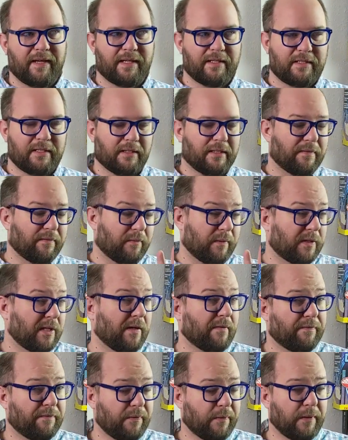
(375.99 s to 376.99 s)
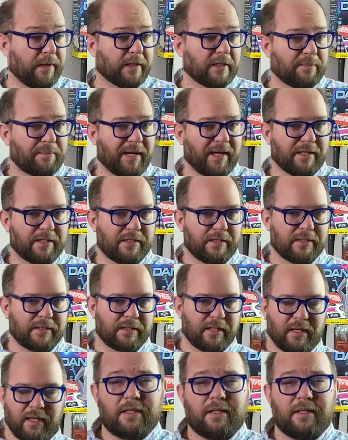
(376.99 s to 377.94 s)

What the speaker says: Fantasy XI, which had 4 expansions.